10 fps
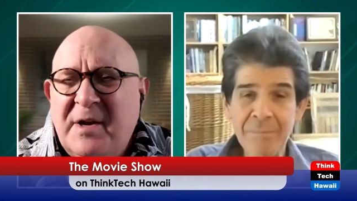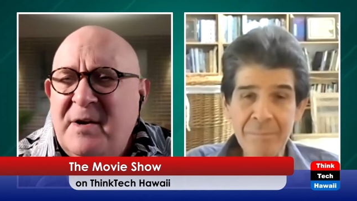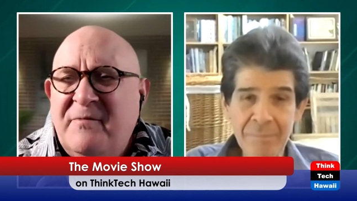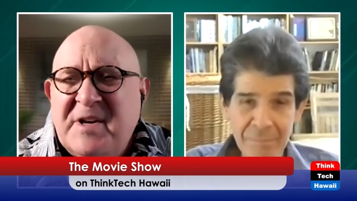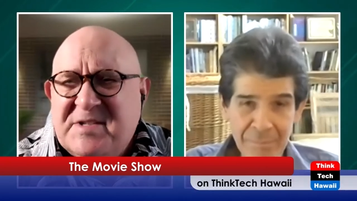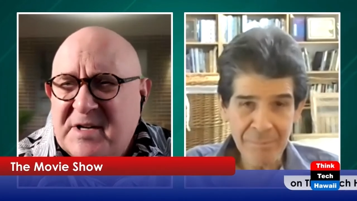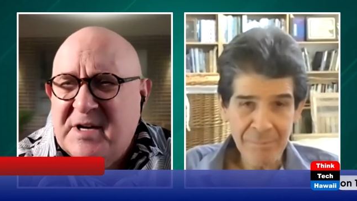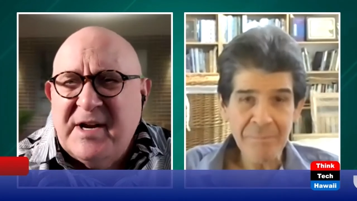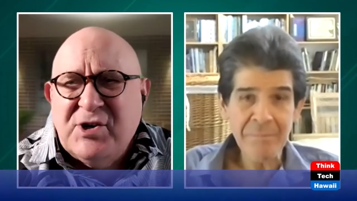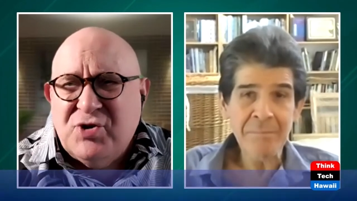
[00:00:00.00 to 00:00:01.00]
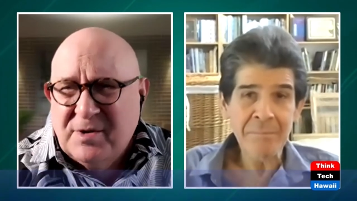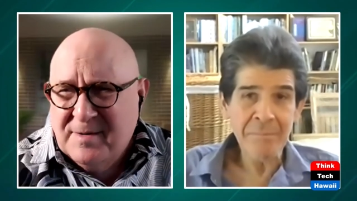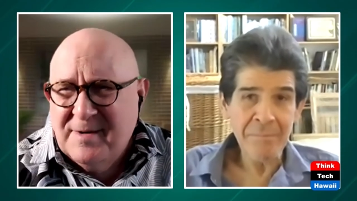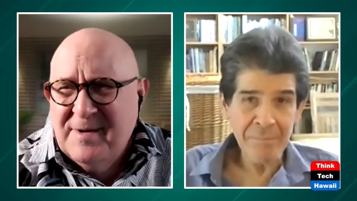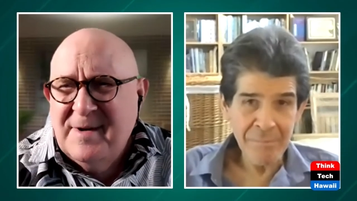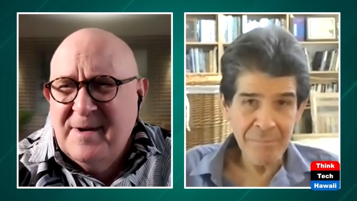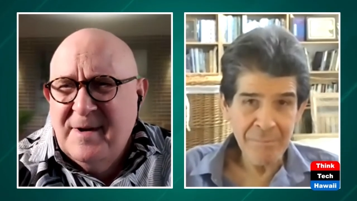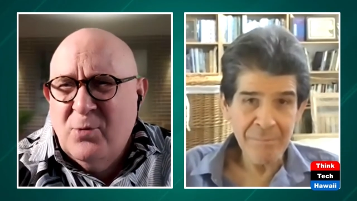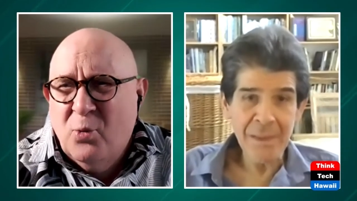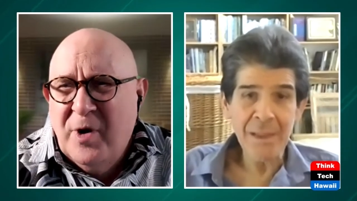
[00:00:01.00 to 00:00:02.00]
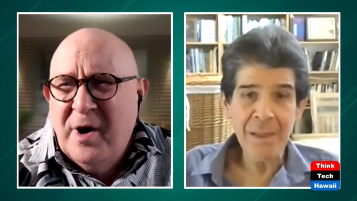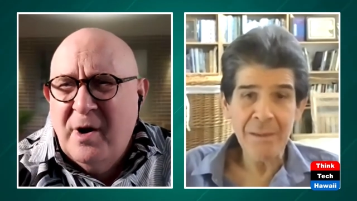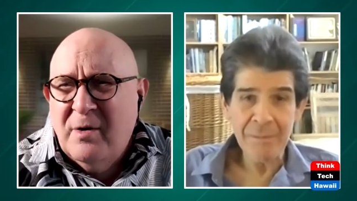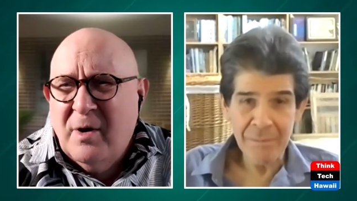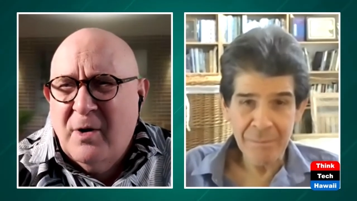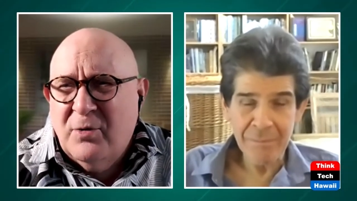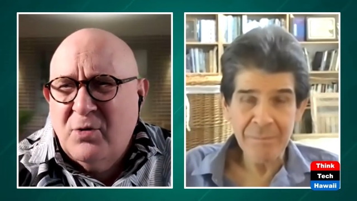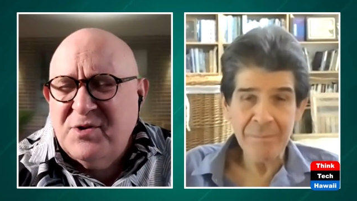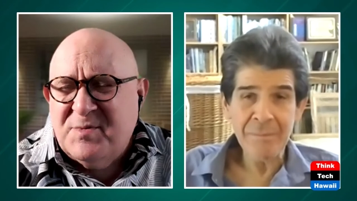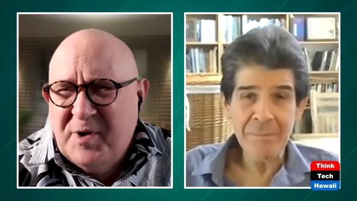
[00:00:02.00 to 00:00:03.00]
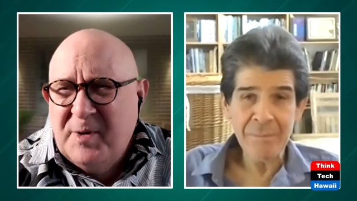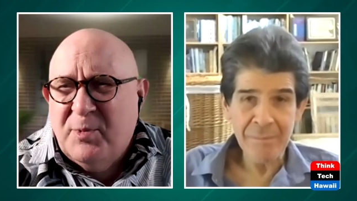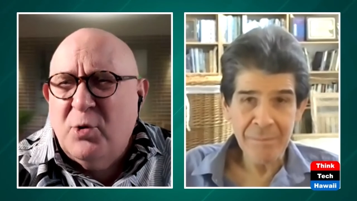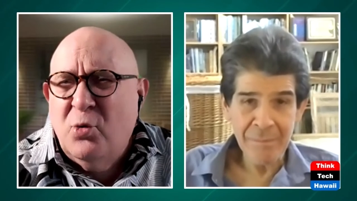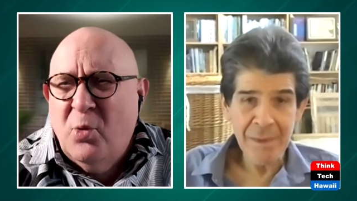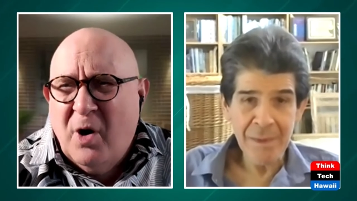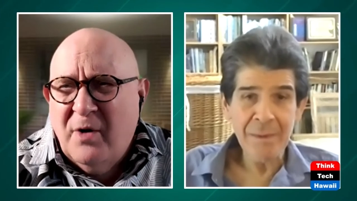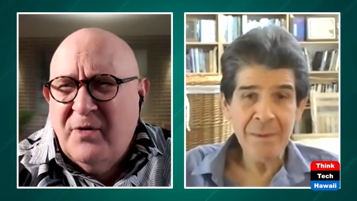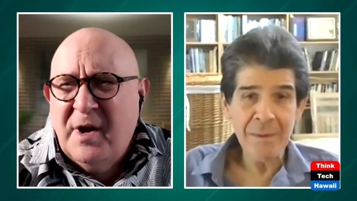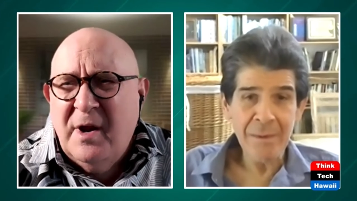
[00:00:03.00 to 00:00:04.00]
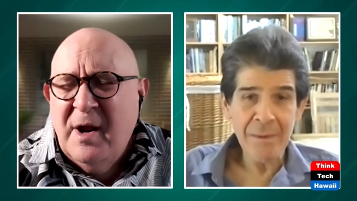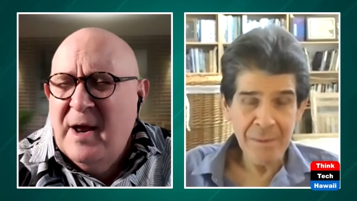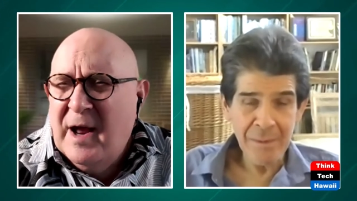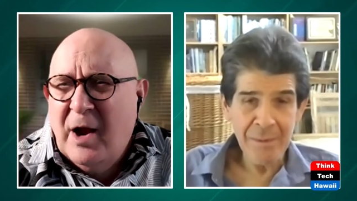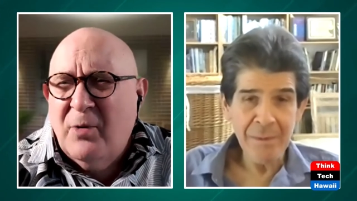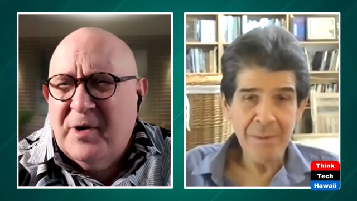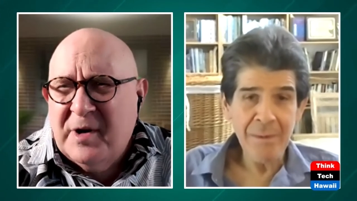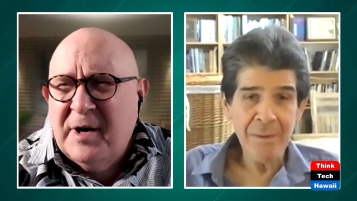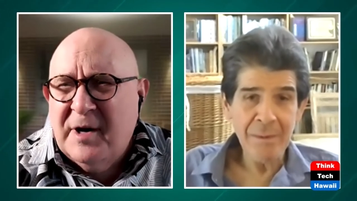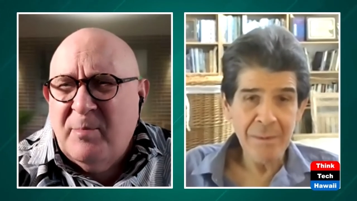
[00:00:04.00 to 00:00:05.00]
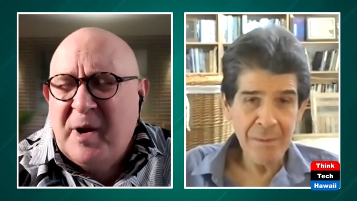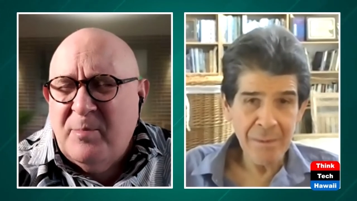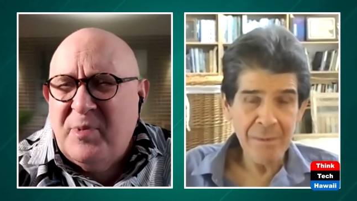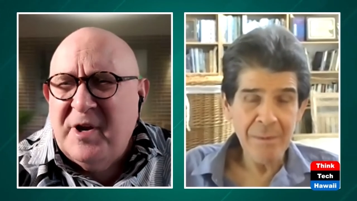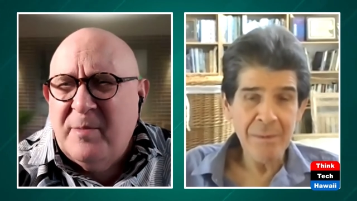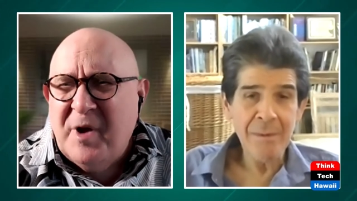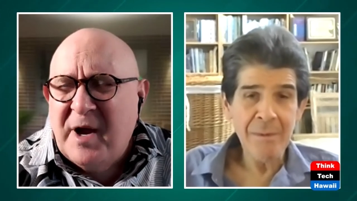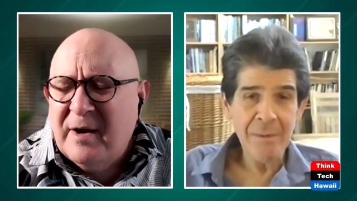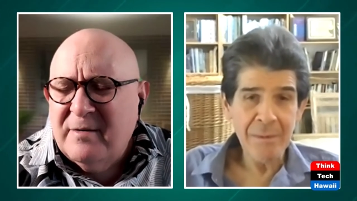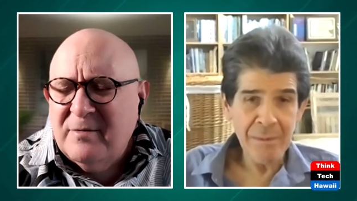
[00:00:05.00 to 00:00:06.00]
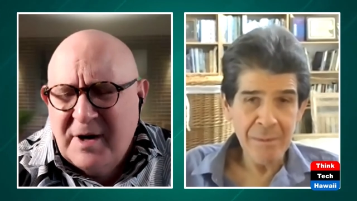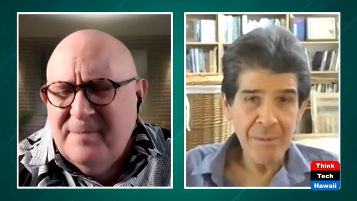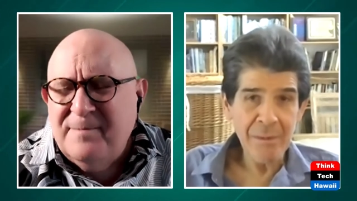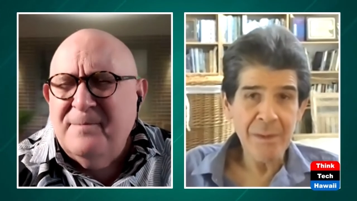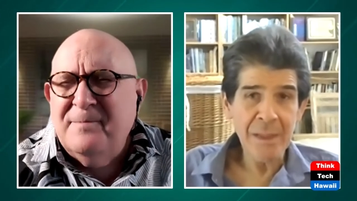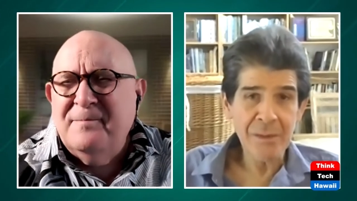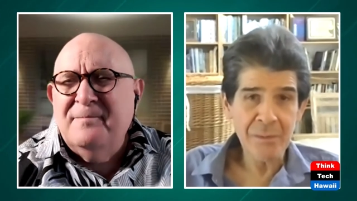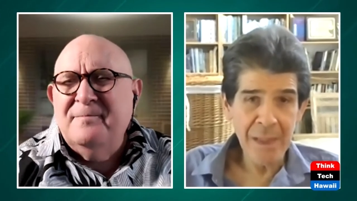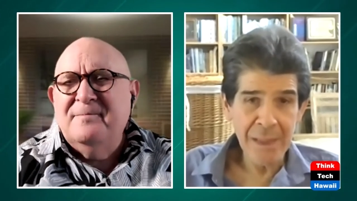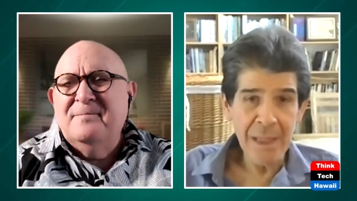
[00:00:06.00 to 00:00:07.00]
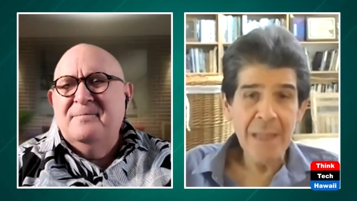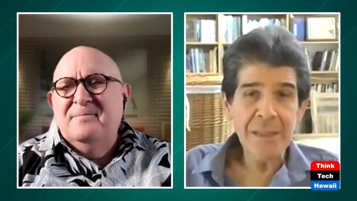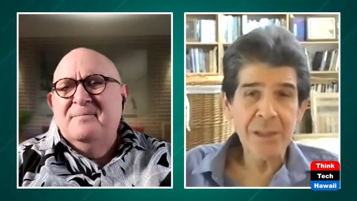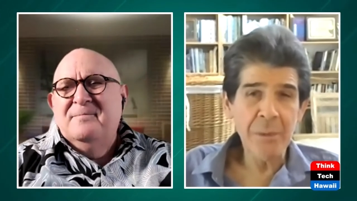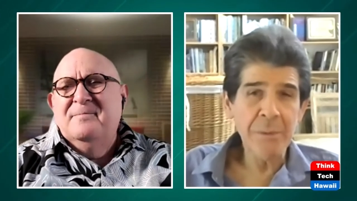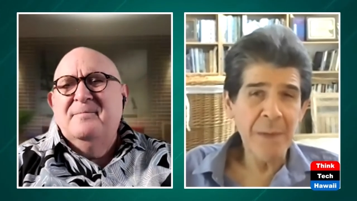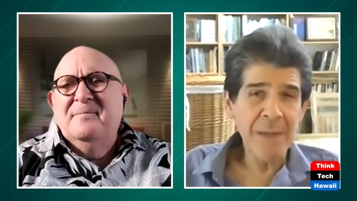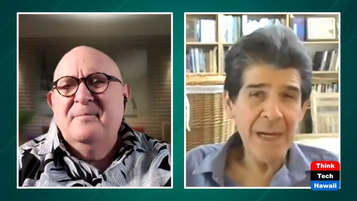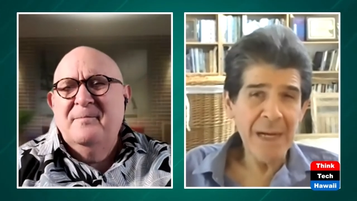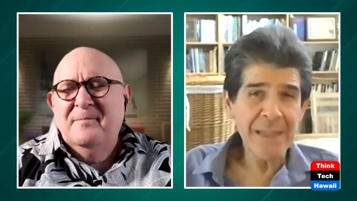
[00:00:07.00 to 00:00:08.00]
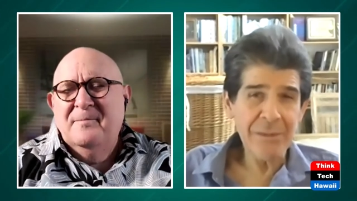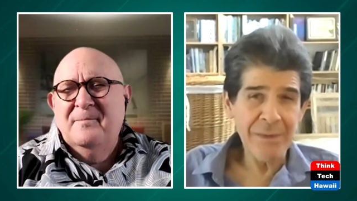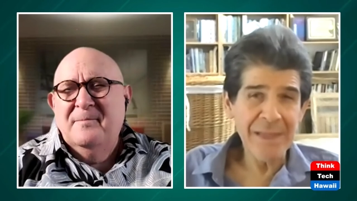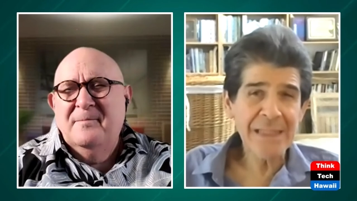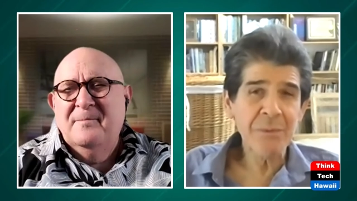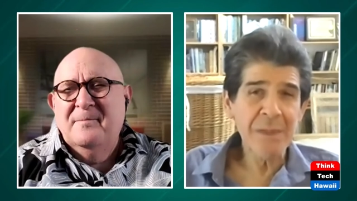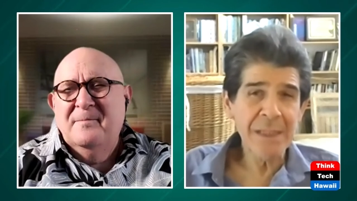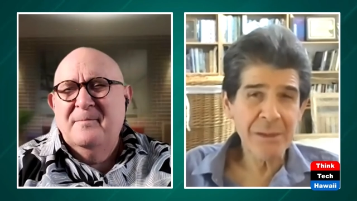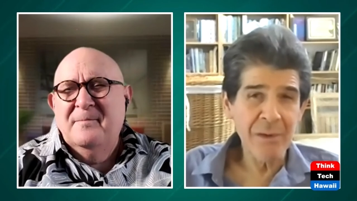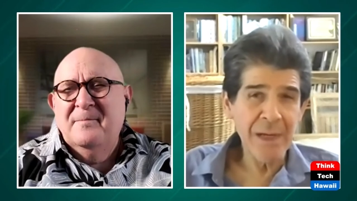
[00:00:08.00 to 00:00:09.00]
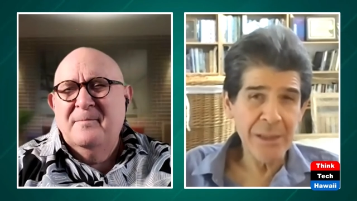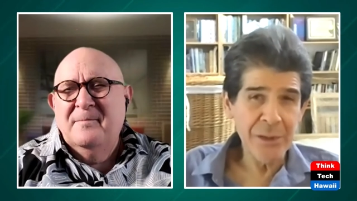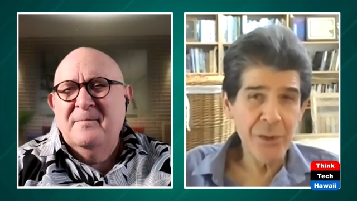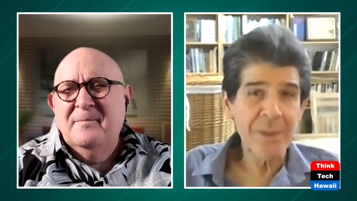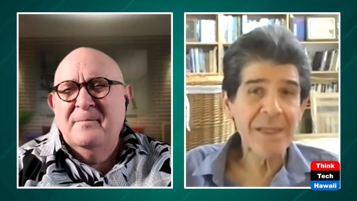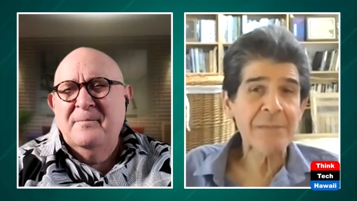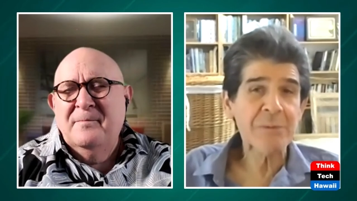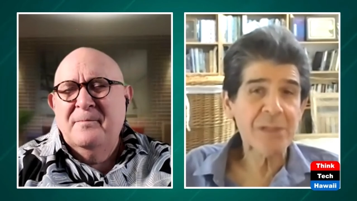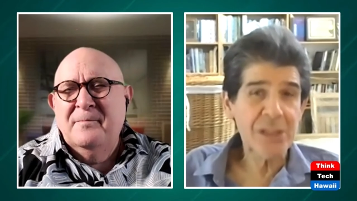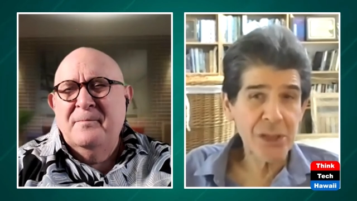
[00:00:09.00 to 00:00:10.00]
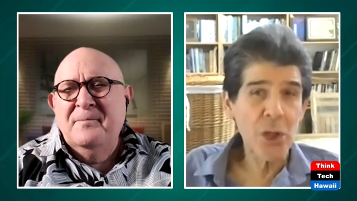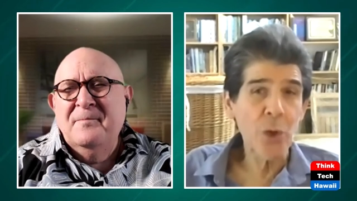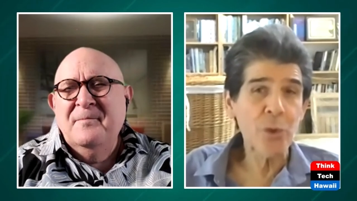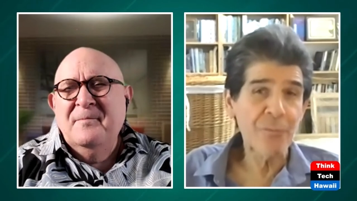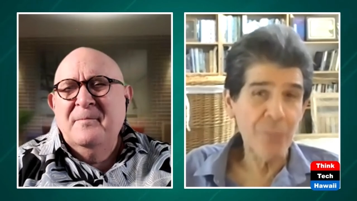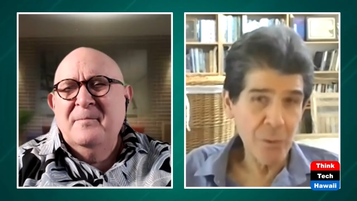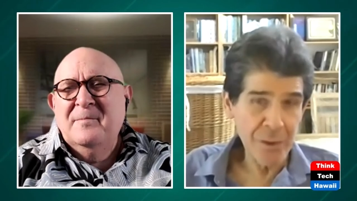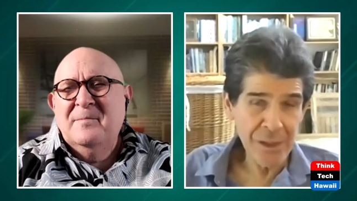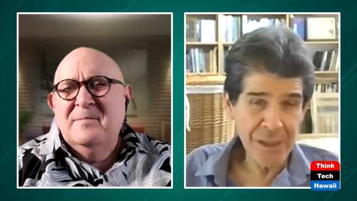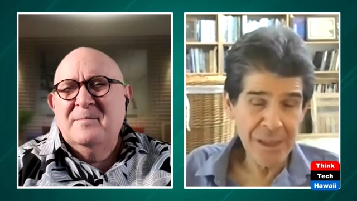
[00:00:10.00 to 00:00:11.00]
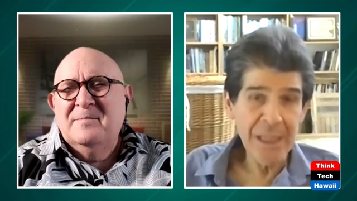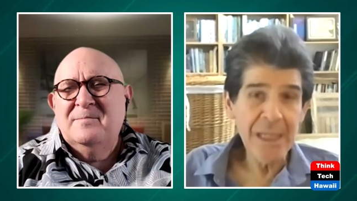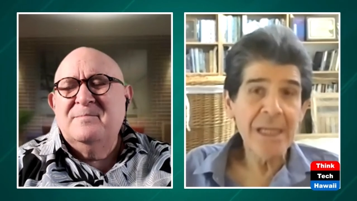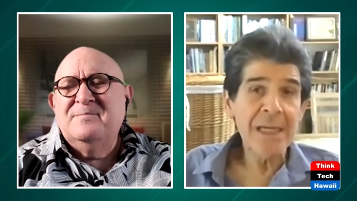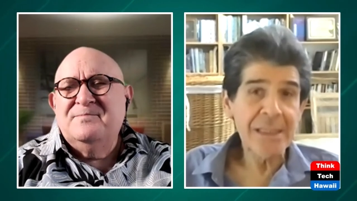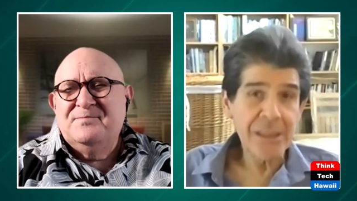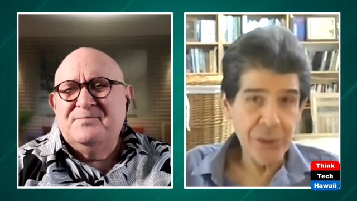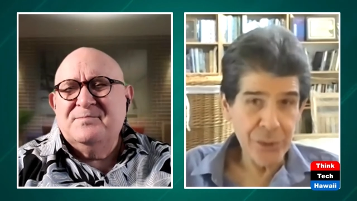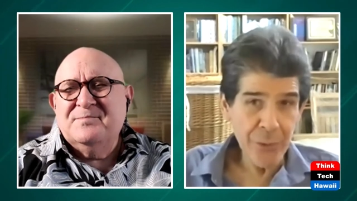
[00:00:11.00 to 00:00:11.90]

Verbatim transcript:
Speaker 1: investigation. Where are those people? Who are they? How can I get my pig back?
Speaker 2: Right. So that's what he's trying to do, and that was his total focus, is to do